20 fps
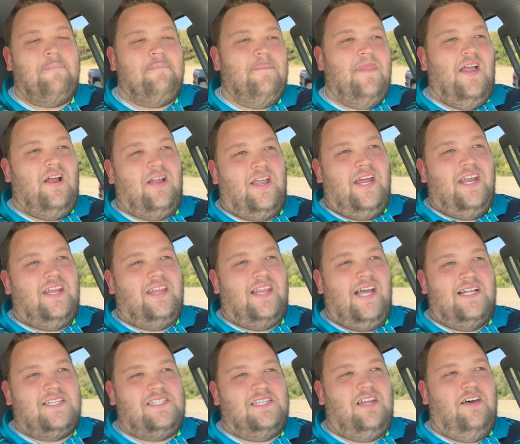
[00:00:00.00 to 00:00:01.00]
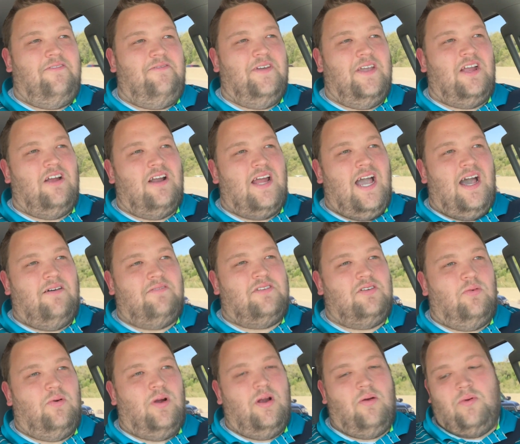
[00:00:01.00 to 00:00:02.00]
they're getting that stuff figured out
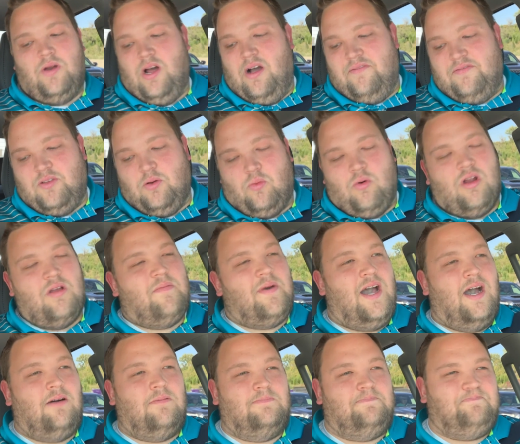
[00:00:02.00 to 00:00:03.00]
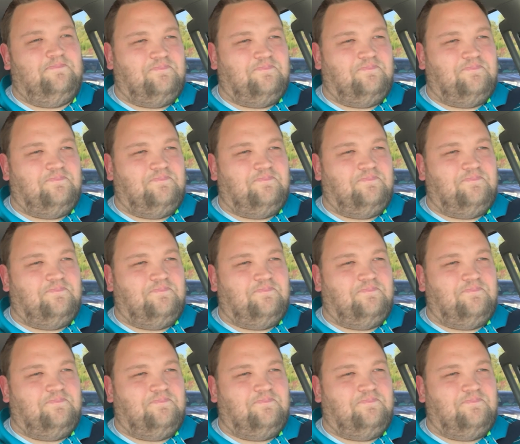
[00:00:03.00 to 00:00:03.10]
to where we don't have to worry about